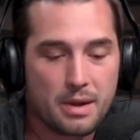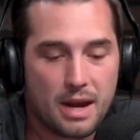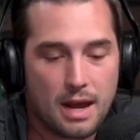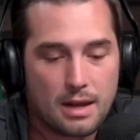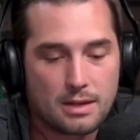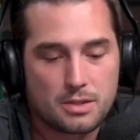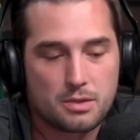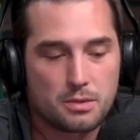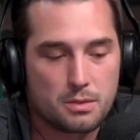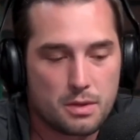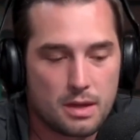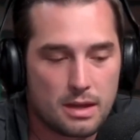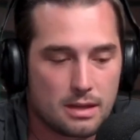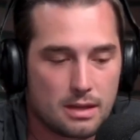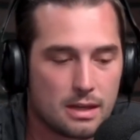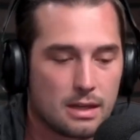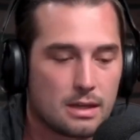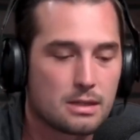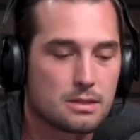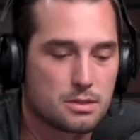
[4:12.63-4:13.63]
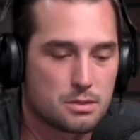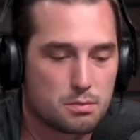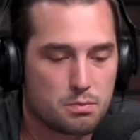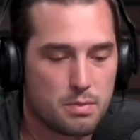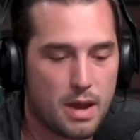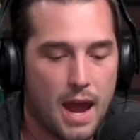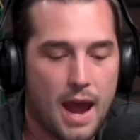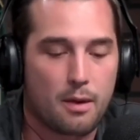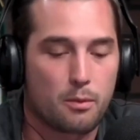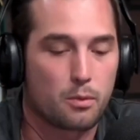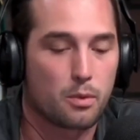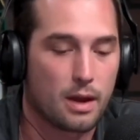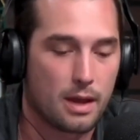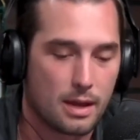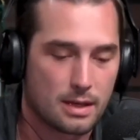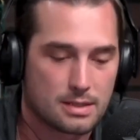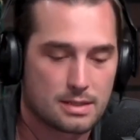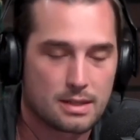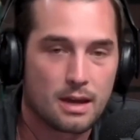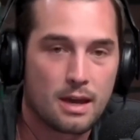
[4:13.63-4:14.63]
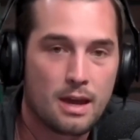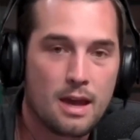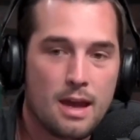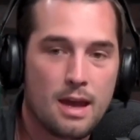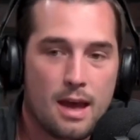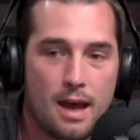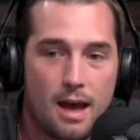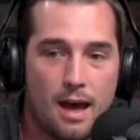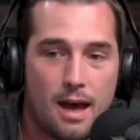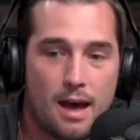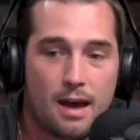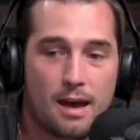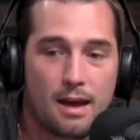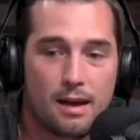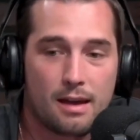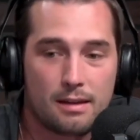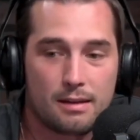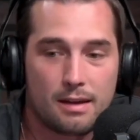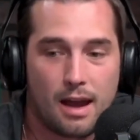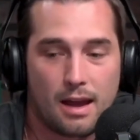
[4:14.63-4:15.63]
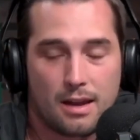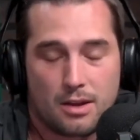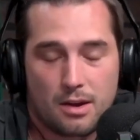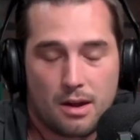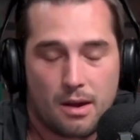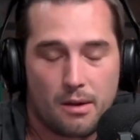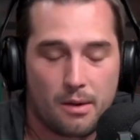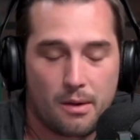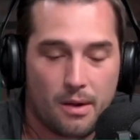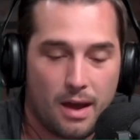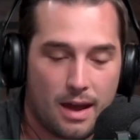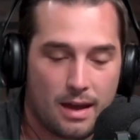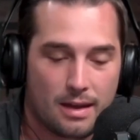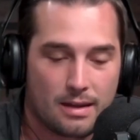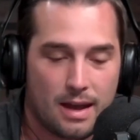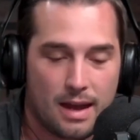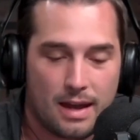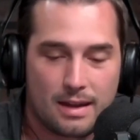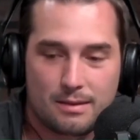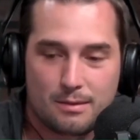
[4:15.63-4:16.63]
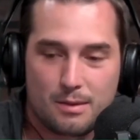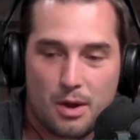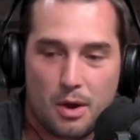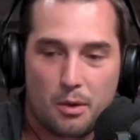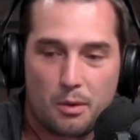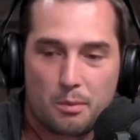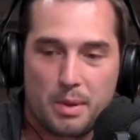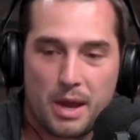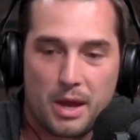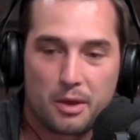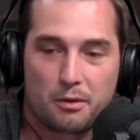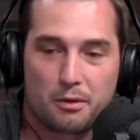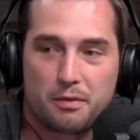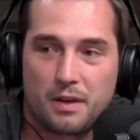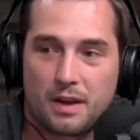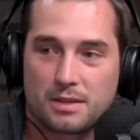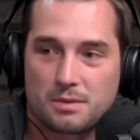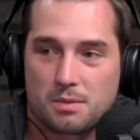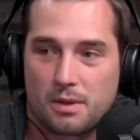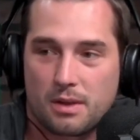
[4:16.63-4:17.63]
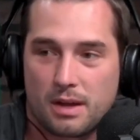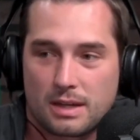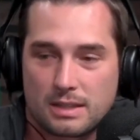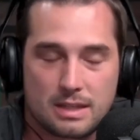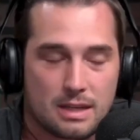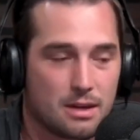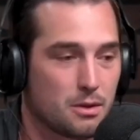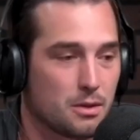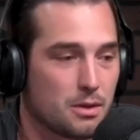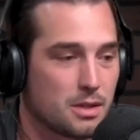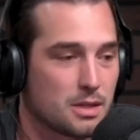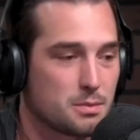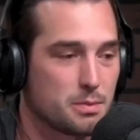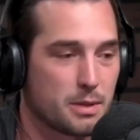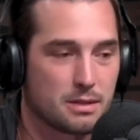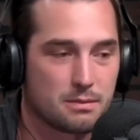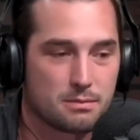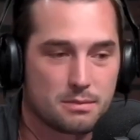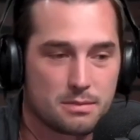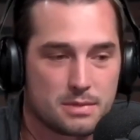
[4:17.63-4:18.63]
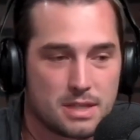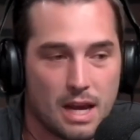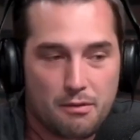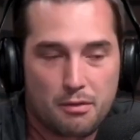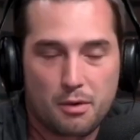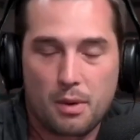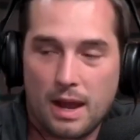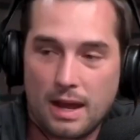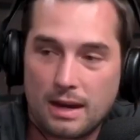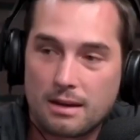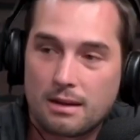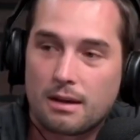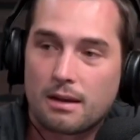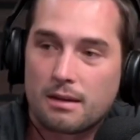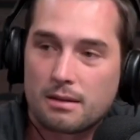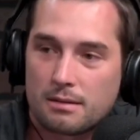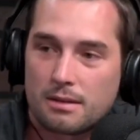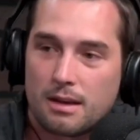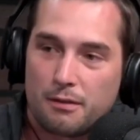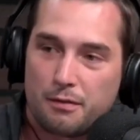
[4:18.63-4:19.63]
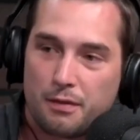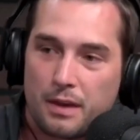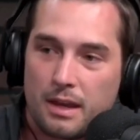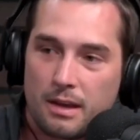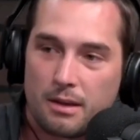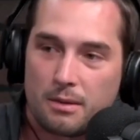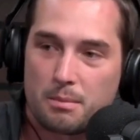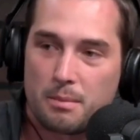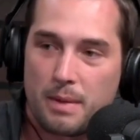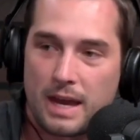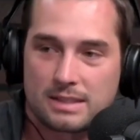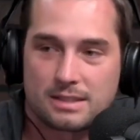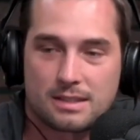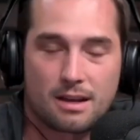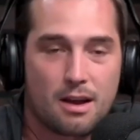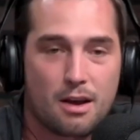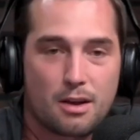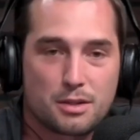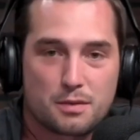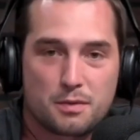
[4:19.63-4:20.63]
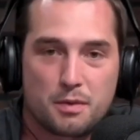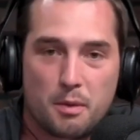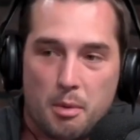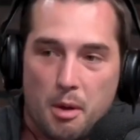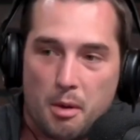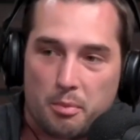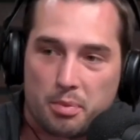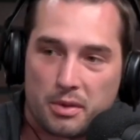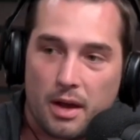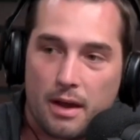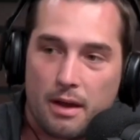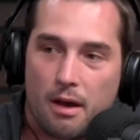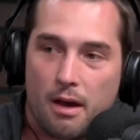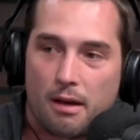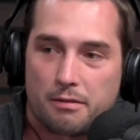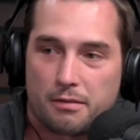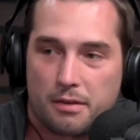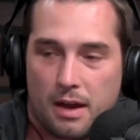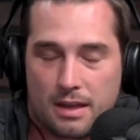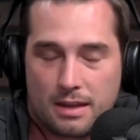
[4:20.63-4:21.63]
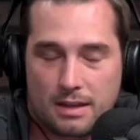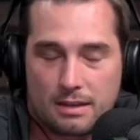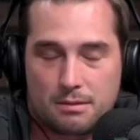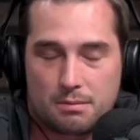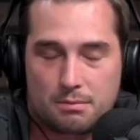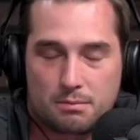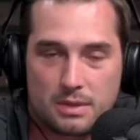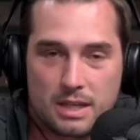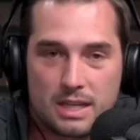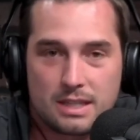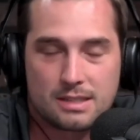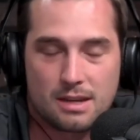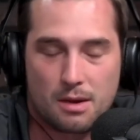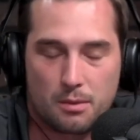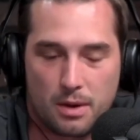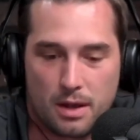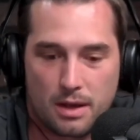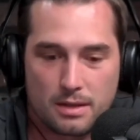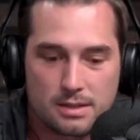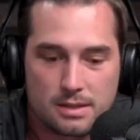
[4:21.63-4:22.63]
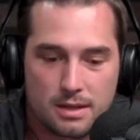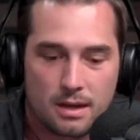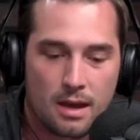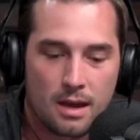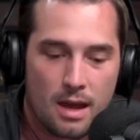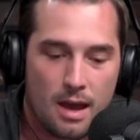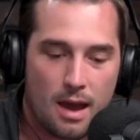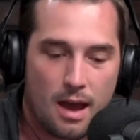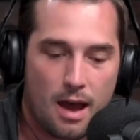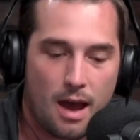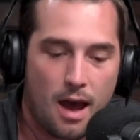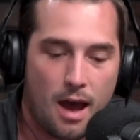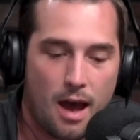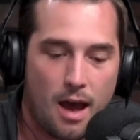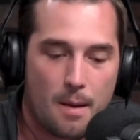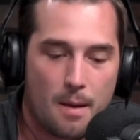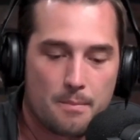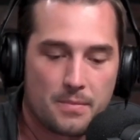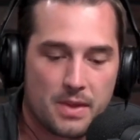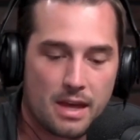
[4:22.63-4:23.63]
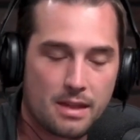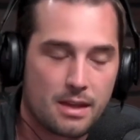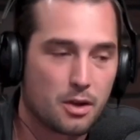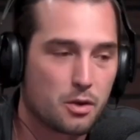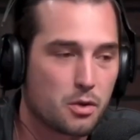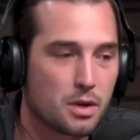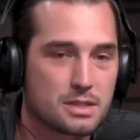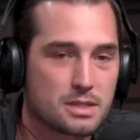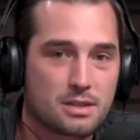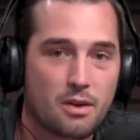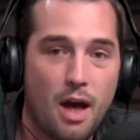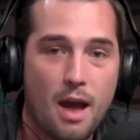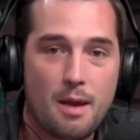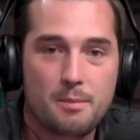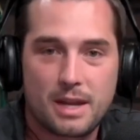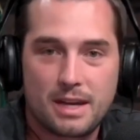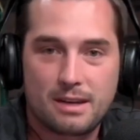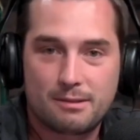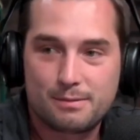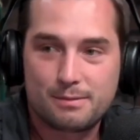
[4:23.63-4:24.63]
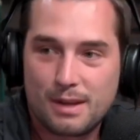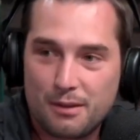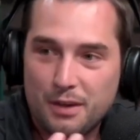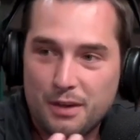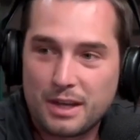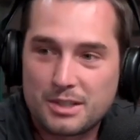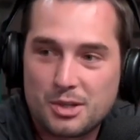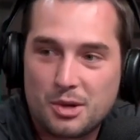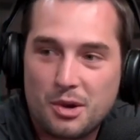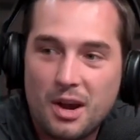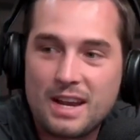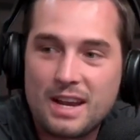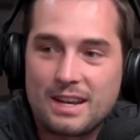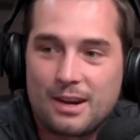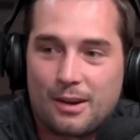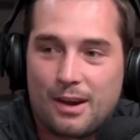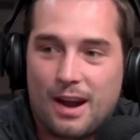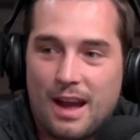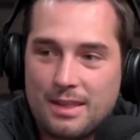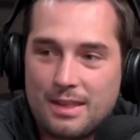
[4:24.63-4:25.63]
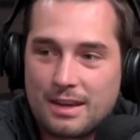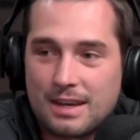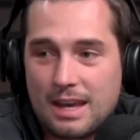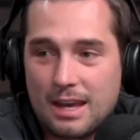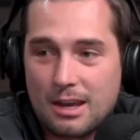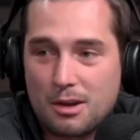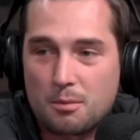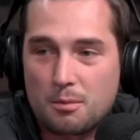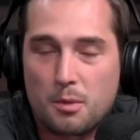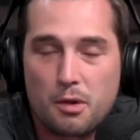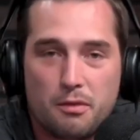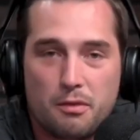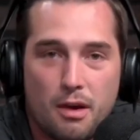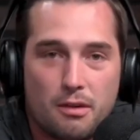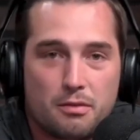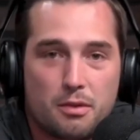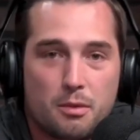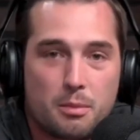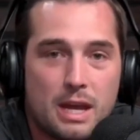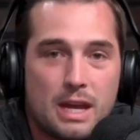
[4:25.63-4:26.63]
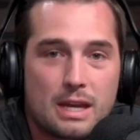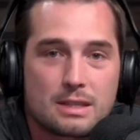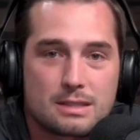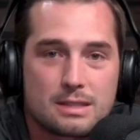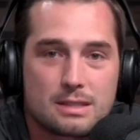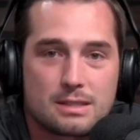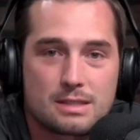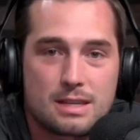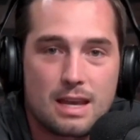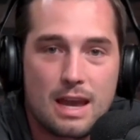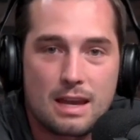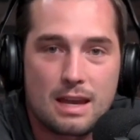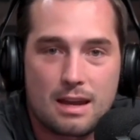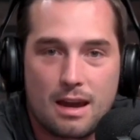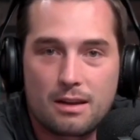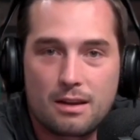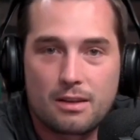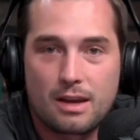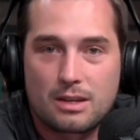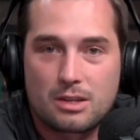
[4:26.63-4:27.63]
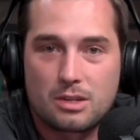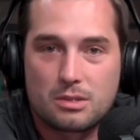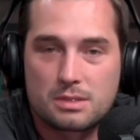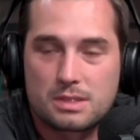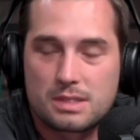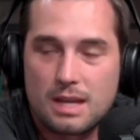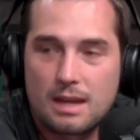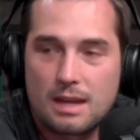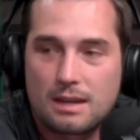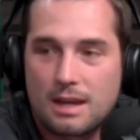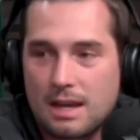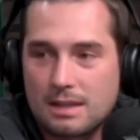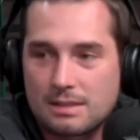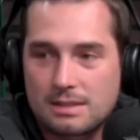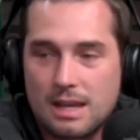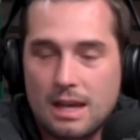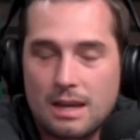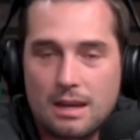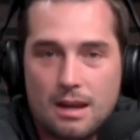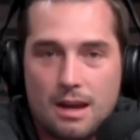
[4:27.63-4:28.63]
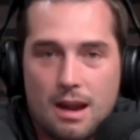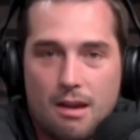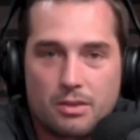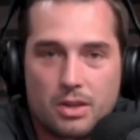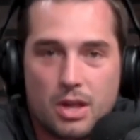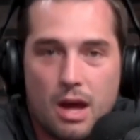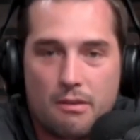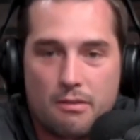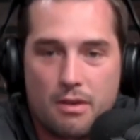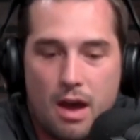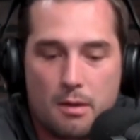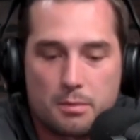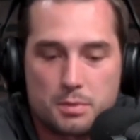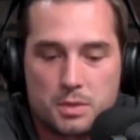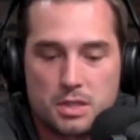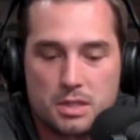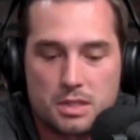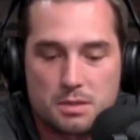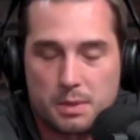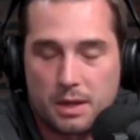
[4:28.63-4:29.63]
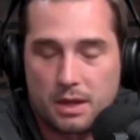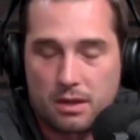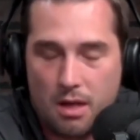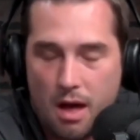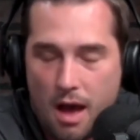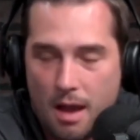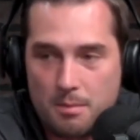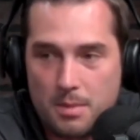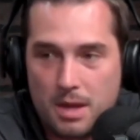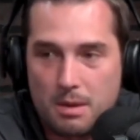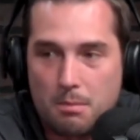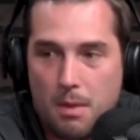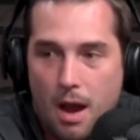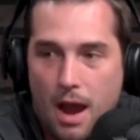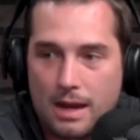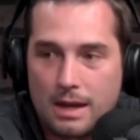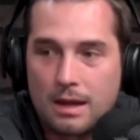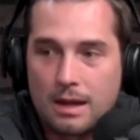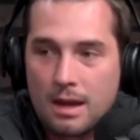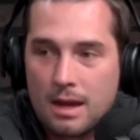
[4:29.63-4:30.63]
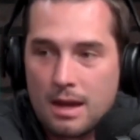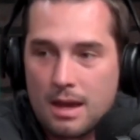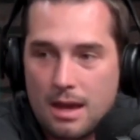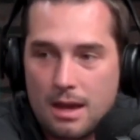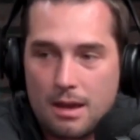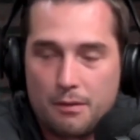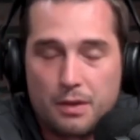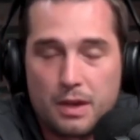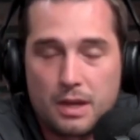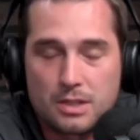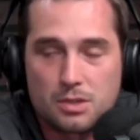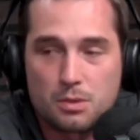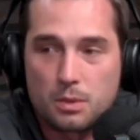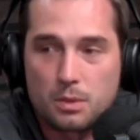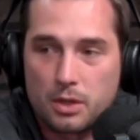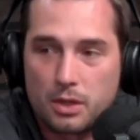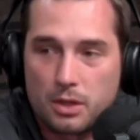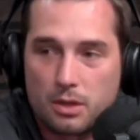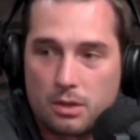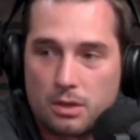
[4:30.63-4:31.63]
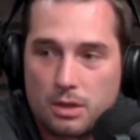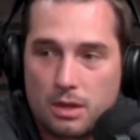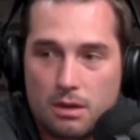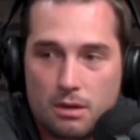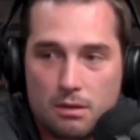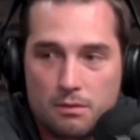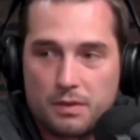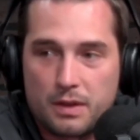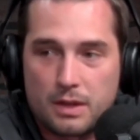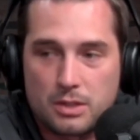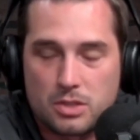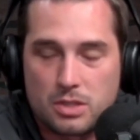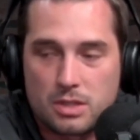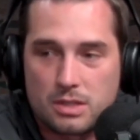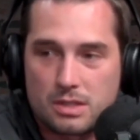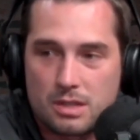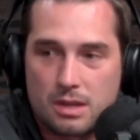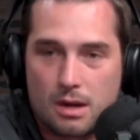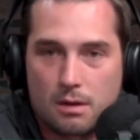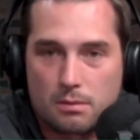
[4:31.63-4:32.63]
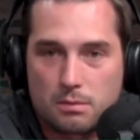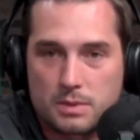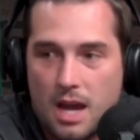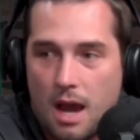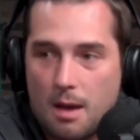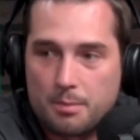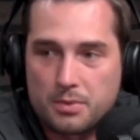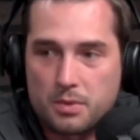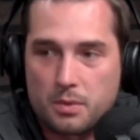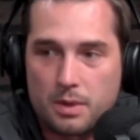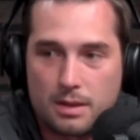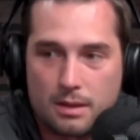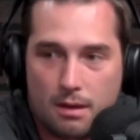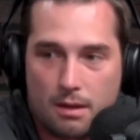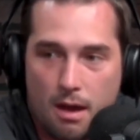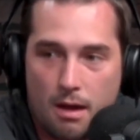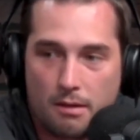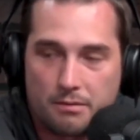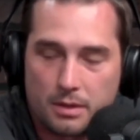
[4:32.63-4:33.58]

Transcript: Yeah, but I do think he's at risk. Uh, you know, I, I know Baylor fans won't like to hear this, but Dave Aranda, if he makes the college football playoff, I think he's at risk. Um, and then Chris Klieman, if he has a great year, I think he could move on from Kansas State, kind of like you said. K-State doesn't have a lot of options, but Klieman might if he has a really good year and finishes, you know, top three in the